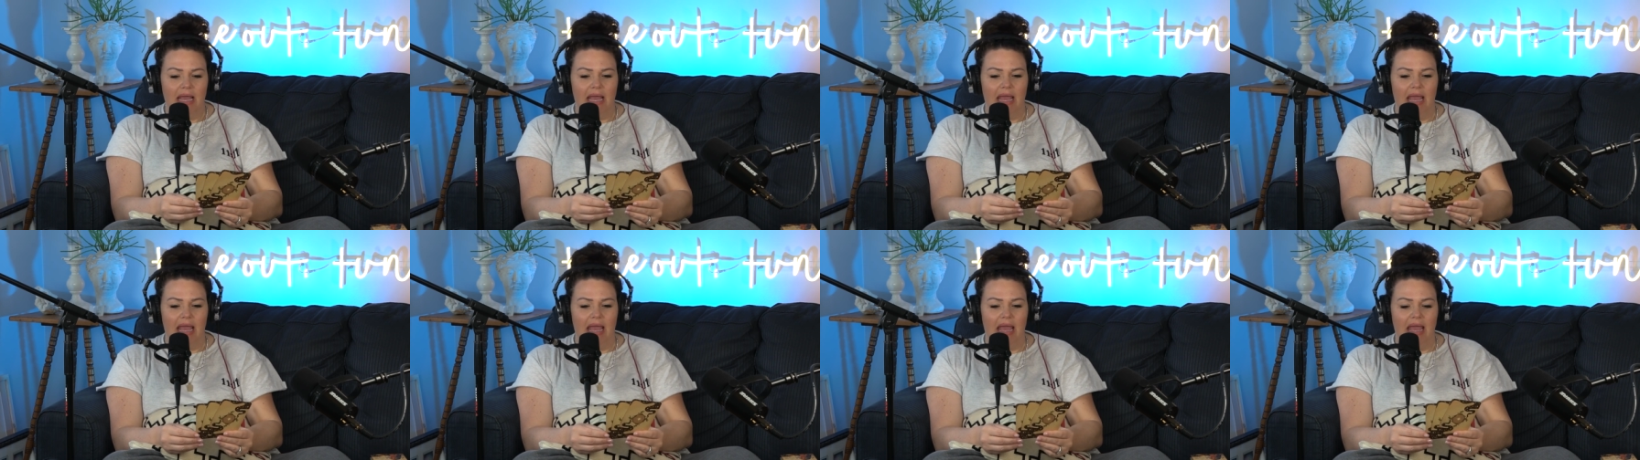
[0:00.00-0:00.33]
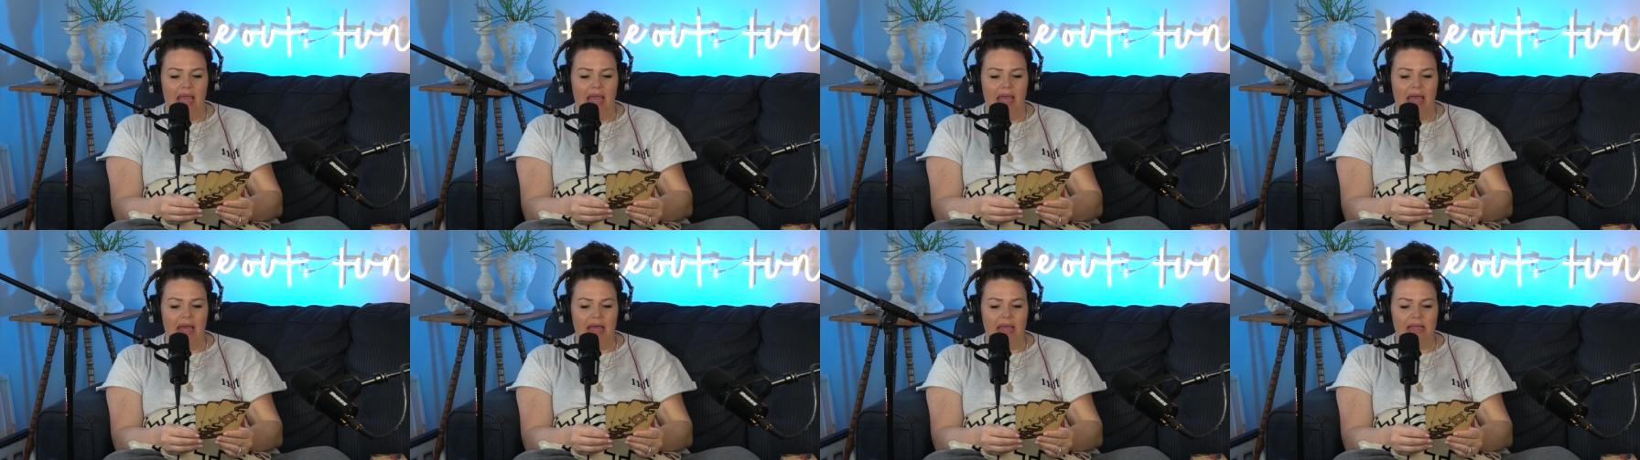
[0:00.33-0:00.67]

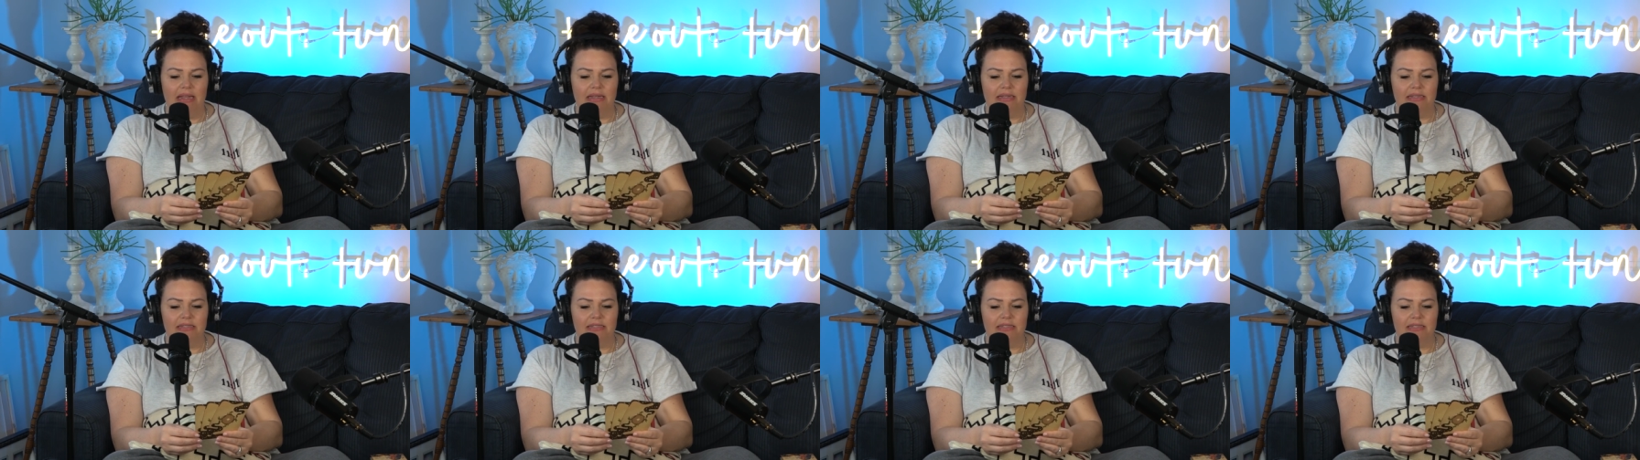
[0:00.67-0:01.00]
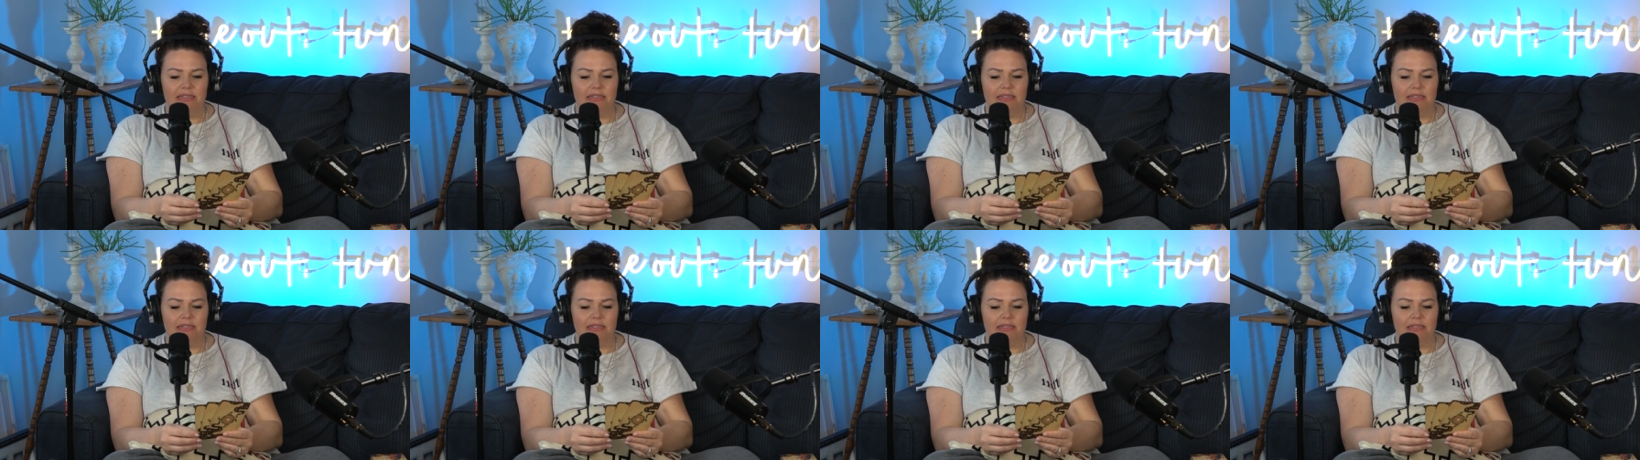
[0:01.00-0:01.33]
And
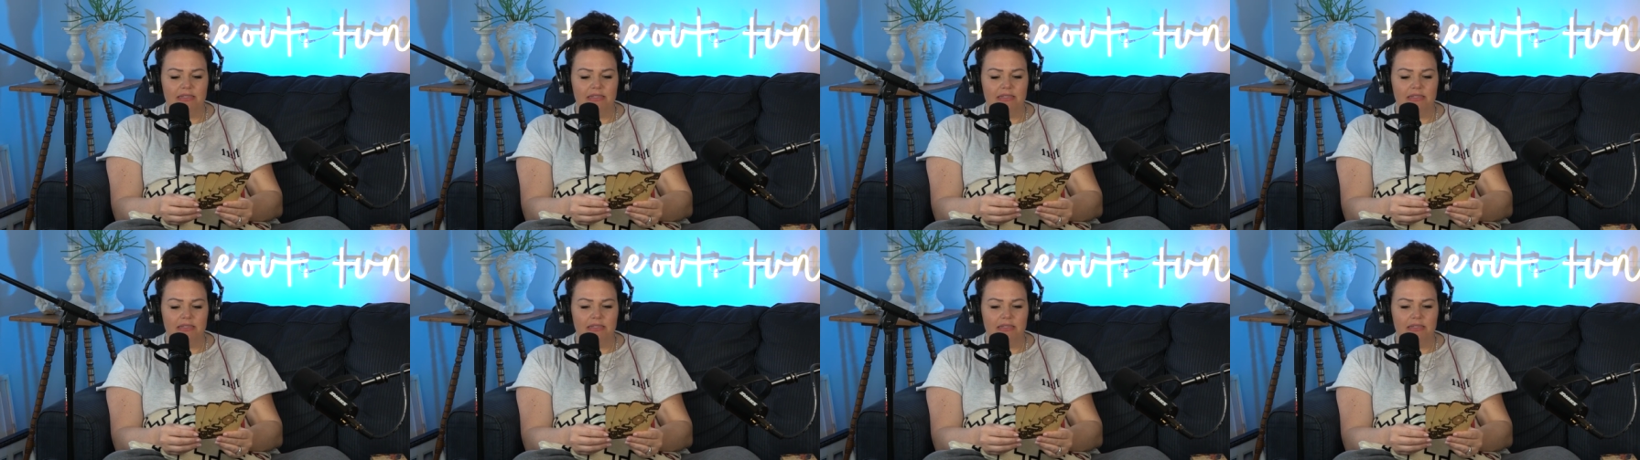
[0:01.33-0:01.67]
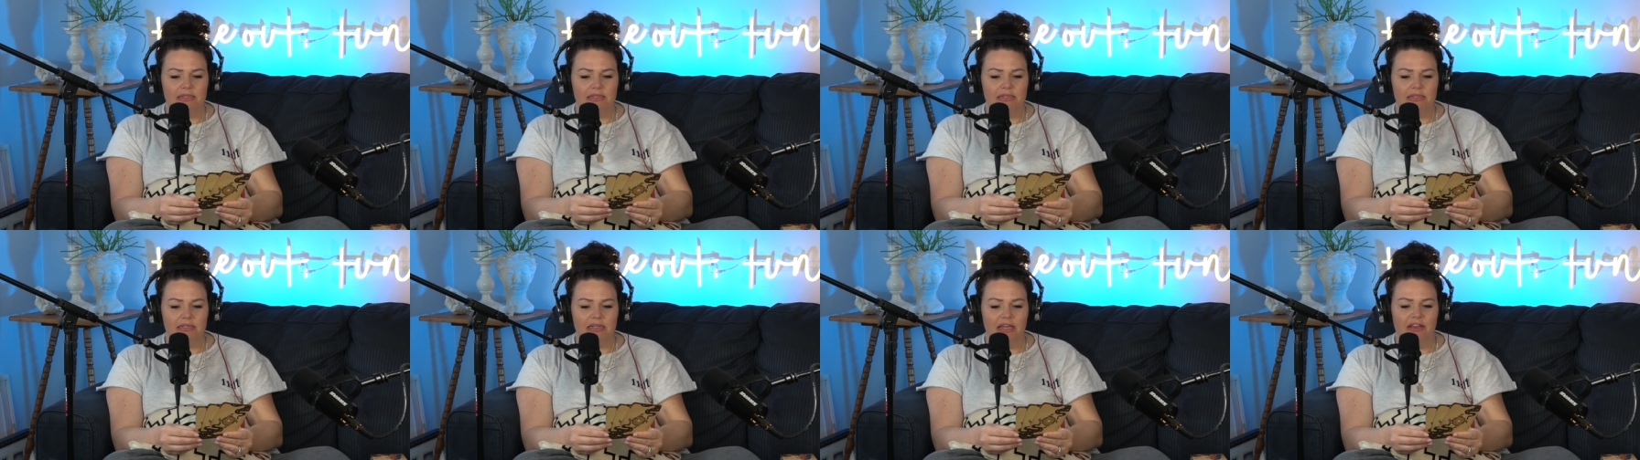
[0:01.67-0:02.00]

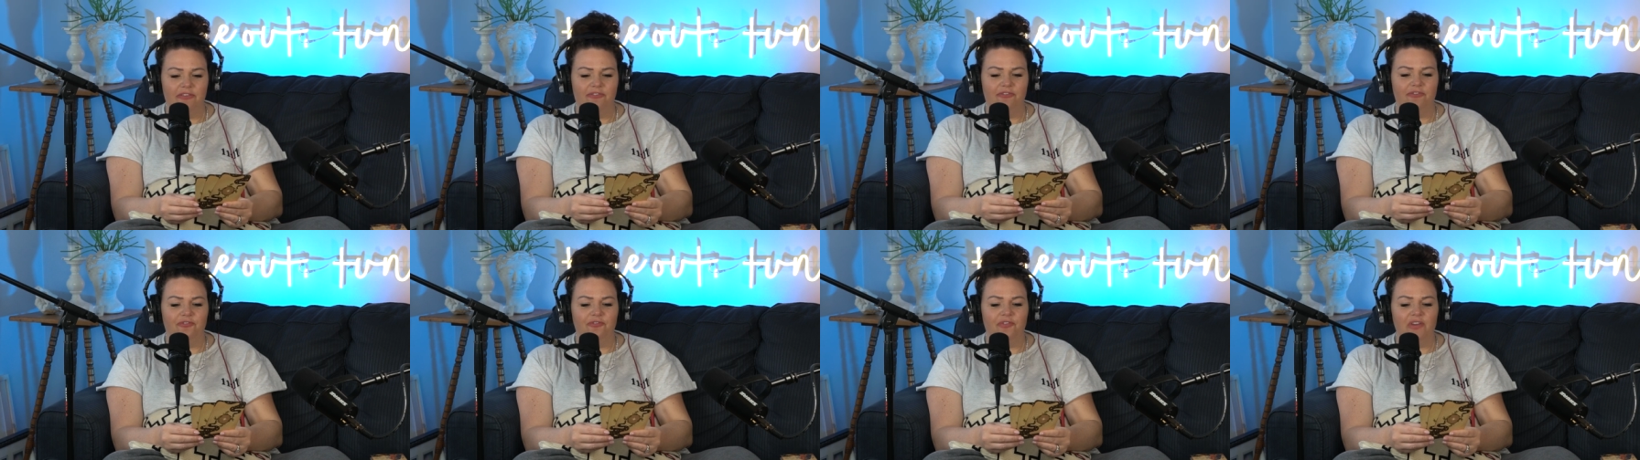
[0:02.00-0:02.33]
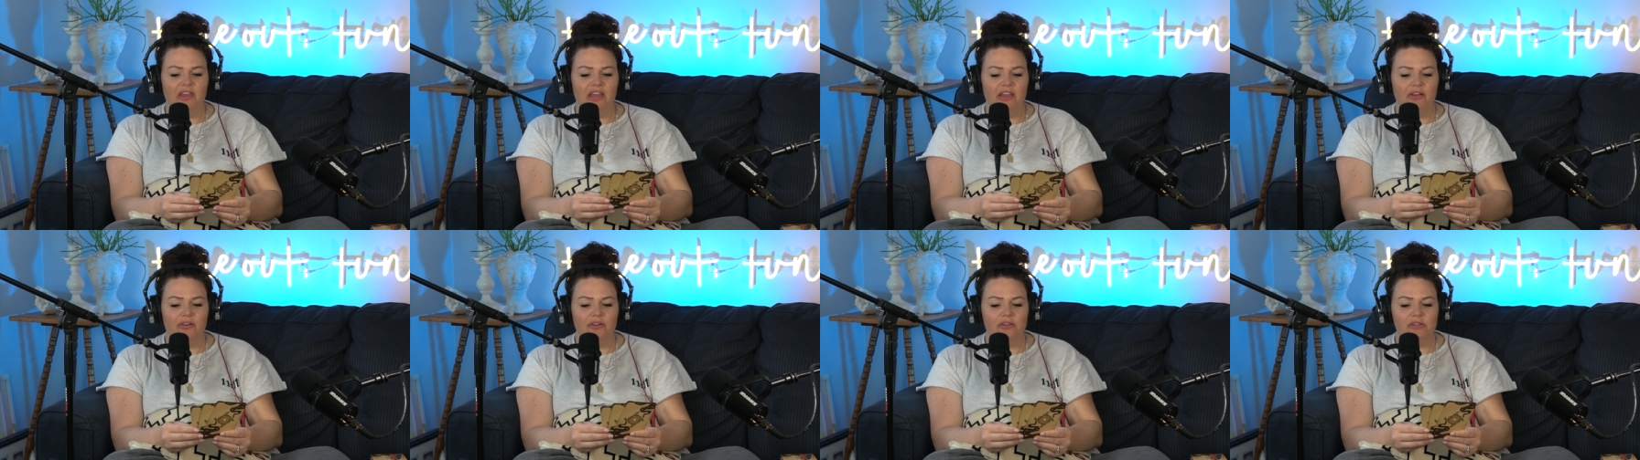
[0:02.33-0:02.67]
it
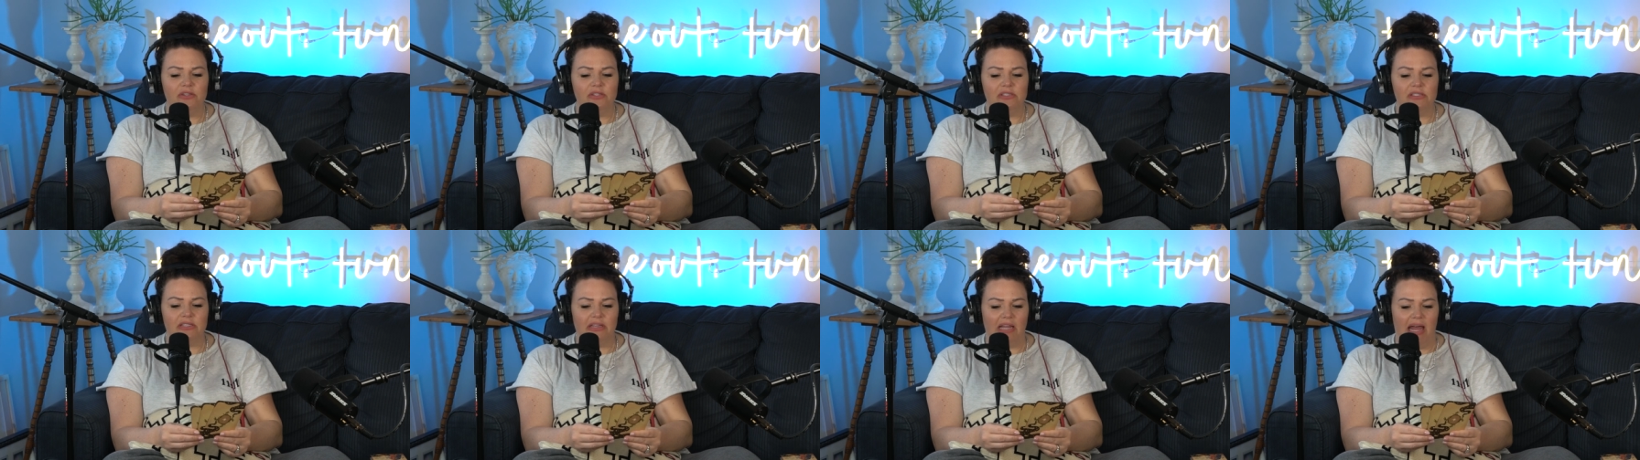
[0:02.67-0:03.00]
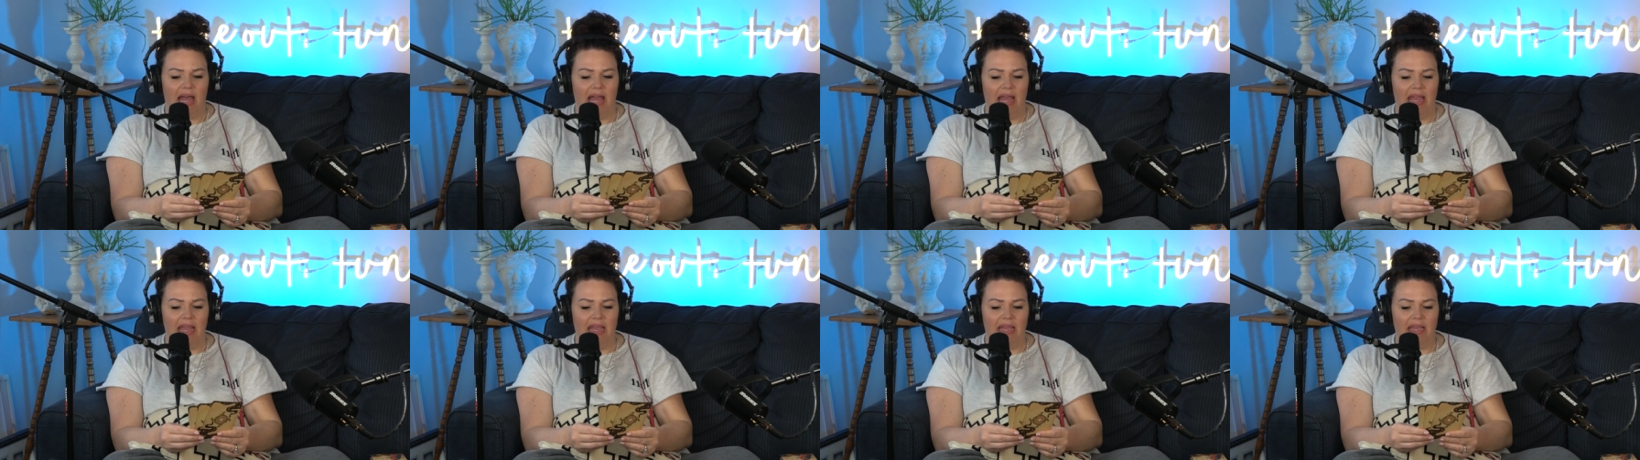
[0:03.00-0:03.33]
feels
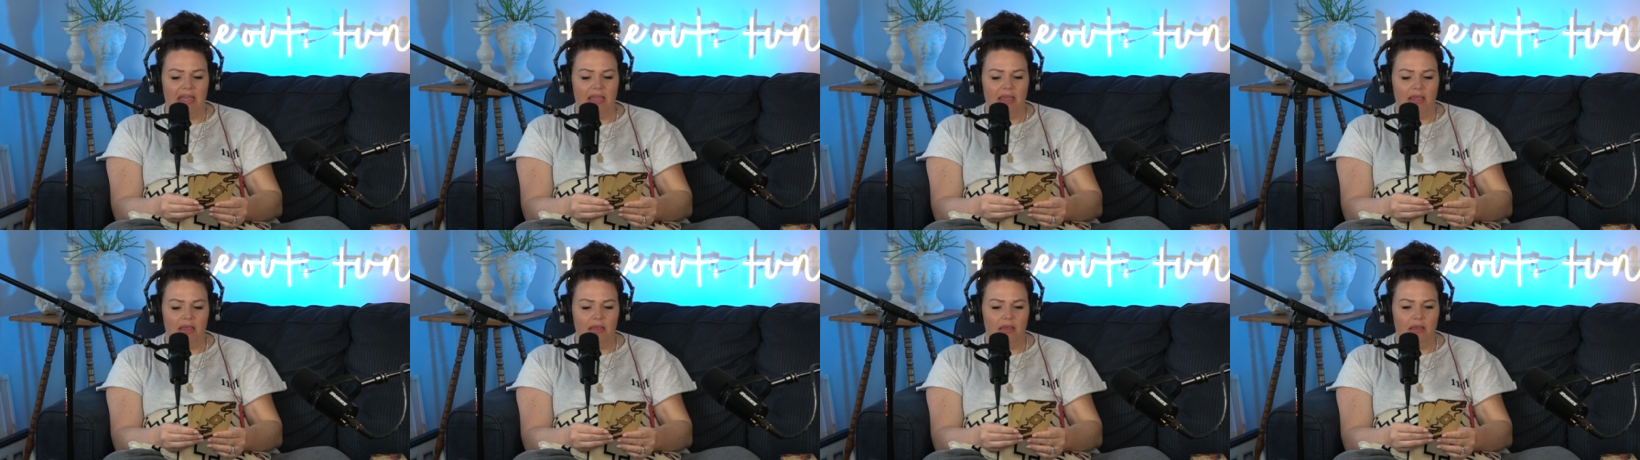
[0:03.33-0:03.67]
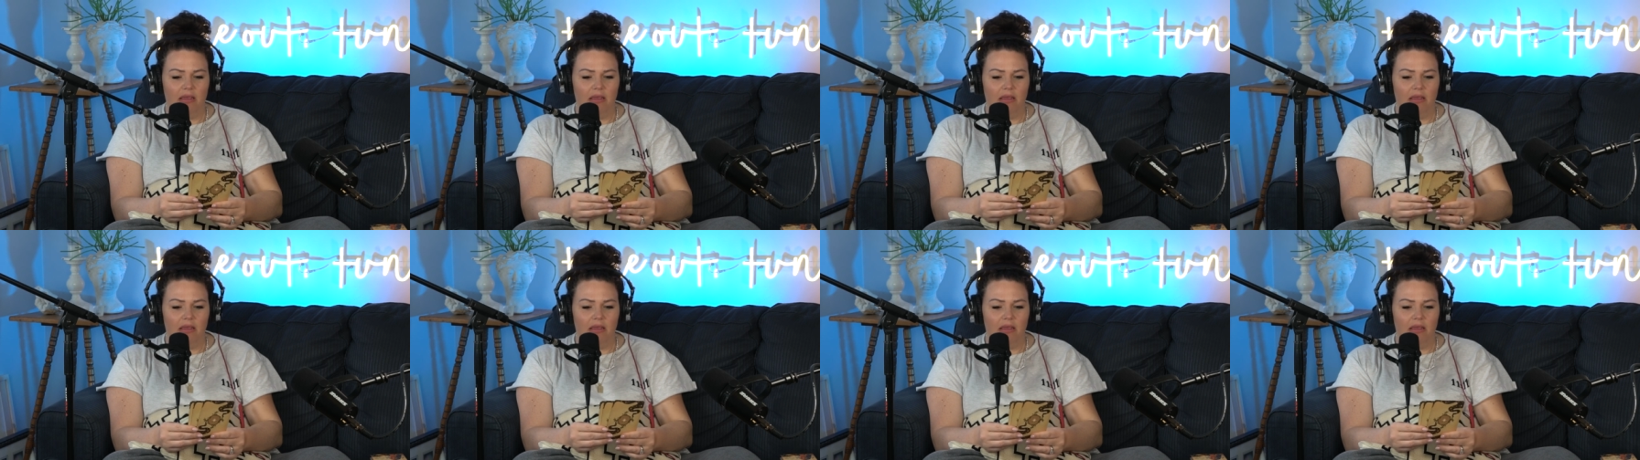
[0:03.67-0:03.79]
like